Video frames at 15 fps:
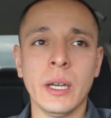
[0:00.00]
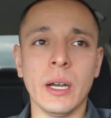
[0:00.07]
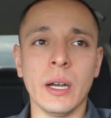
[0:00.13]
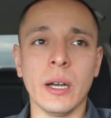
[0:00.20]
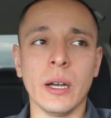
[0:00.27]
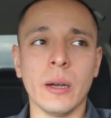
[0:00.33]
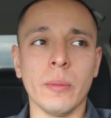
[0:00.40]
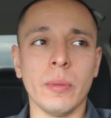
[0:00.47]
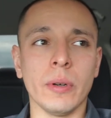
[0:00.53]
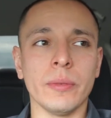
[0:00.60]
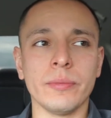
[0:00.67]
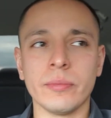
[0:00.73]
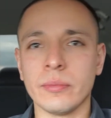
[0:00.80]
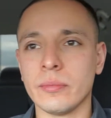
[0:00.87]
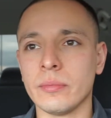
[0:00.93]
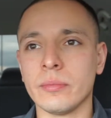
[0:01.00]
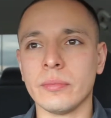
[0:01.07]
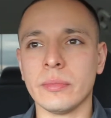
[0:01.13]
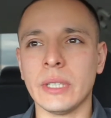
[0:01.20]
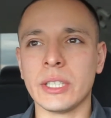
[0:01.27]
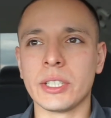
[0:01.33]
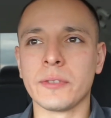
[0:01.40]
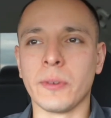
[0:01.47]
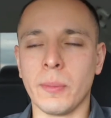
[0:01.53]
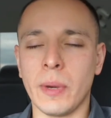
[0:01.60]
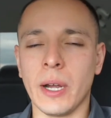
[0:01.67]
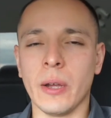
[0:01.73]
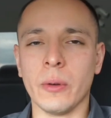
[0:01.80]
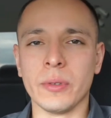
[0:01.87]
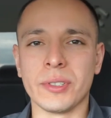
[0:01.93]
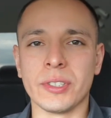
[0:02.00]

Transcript: but not just for my own